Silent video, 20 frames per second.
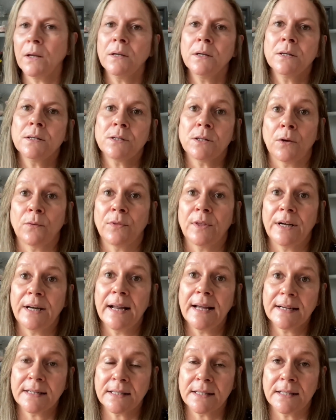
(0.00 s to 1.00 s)
So the
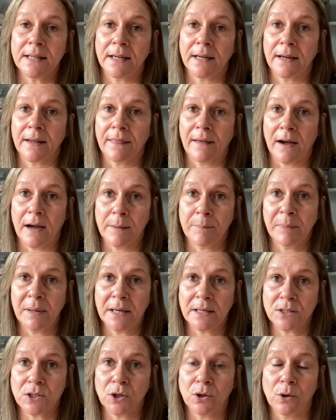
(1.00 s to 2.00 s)
next thing that I
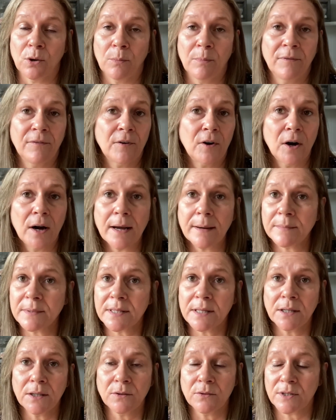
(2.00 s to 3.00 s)
picked up for an
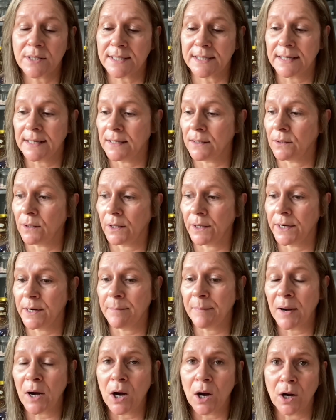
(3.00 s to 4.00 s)
absolute steal and a
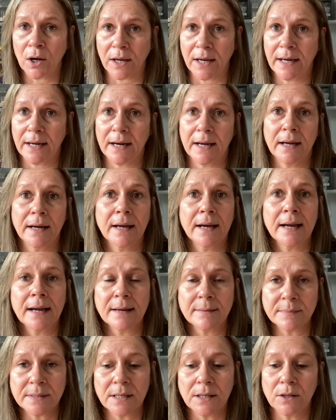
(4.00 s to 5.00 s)
bargain, and I
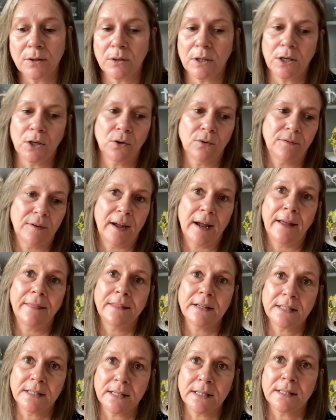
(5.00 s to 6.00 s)
absolutely love it, and
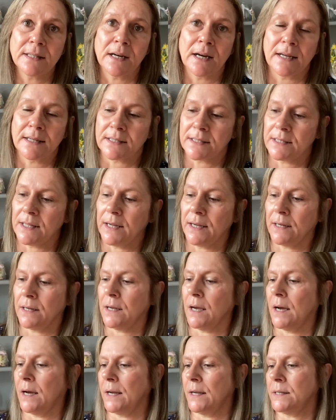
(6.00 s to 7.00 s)
this is the last thing,
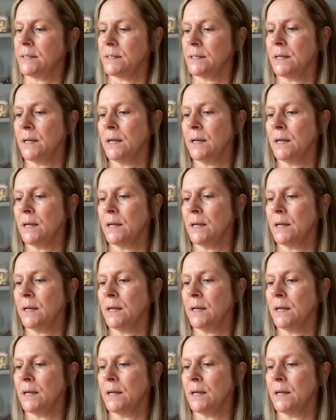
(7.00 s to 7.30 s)
guys,